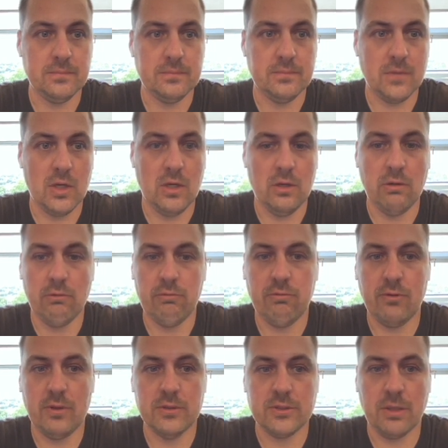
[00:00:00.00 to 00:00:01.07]
of
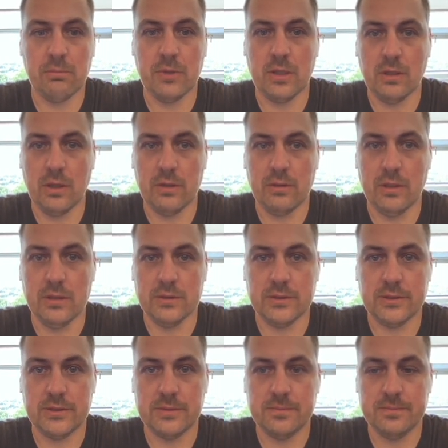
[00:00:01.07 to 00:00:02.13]
something like
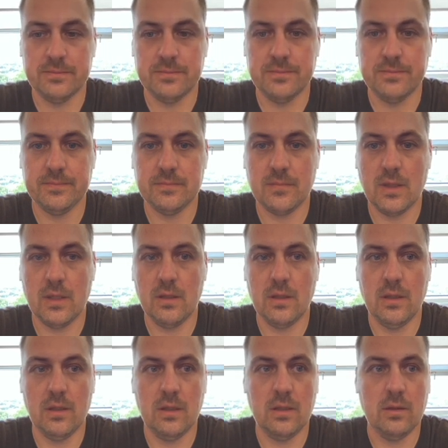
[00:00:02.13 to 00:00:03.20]
this.
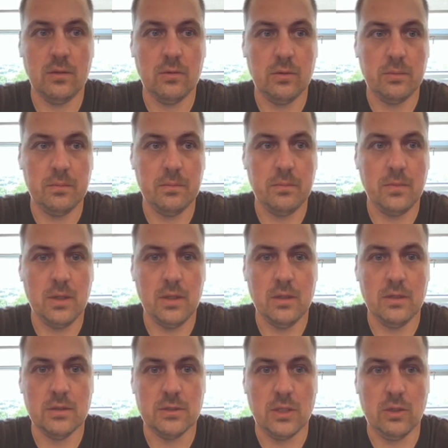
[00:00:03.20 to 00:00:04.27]
Oh,
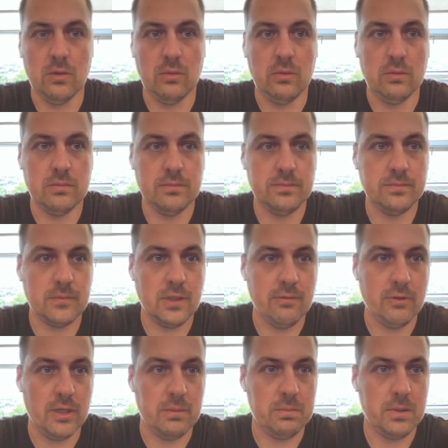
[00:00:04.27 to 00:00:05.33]
so, give
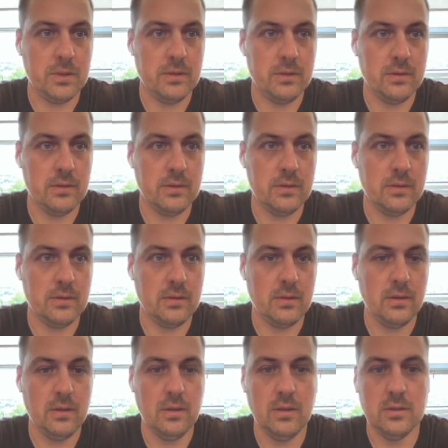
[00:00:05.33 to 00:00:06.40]
it up.
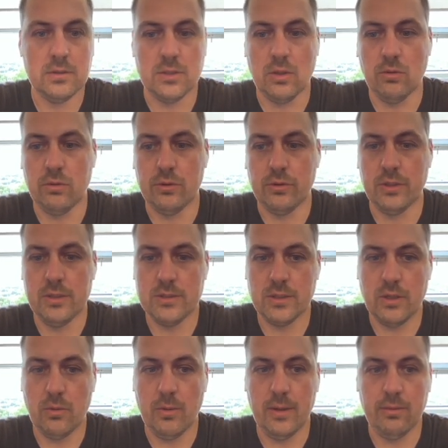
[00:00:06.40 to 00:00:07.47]
So the reason I
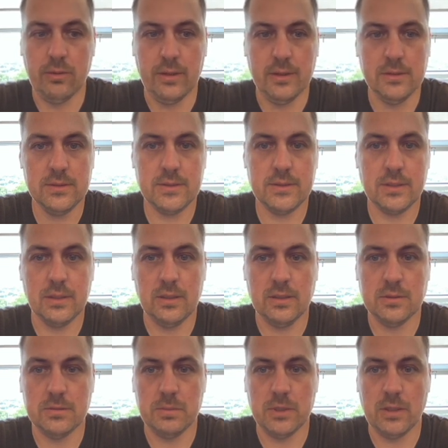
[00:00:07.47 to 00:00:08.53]
want this
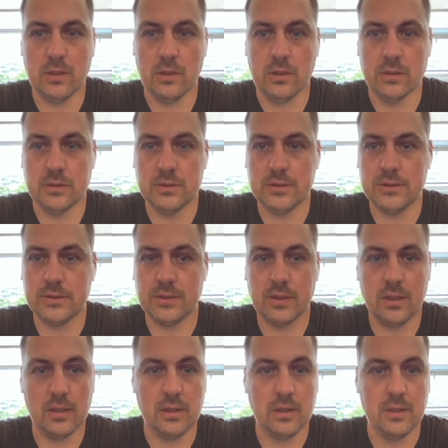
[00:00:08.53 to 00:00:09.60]
is because
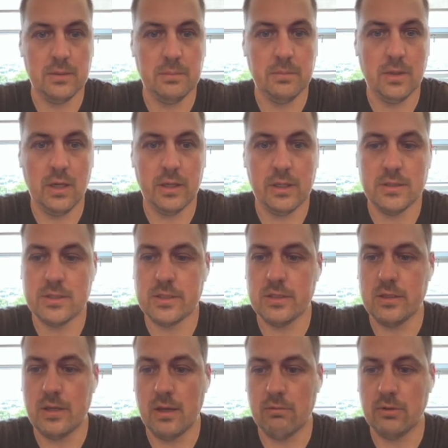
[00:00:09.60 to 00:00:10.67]
I can
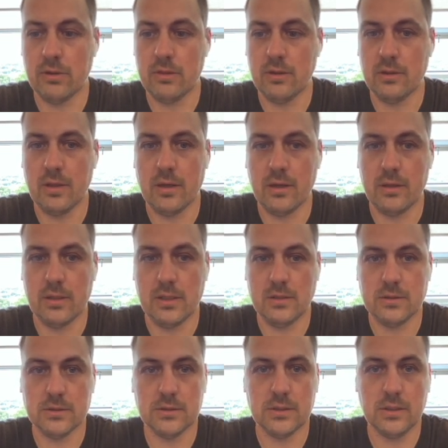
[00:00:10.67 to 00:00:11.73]
see everything that I need
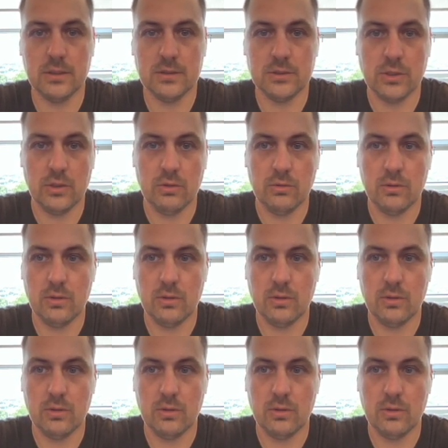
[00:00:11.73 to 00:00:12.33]
to see. So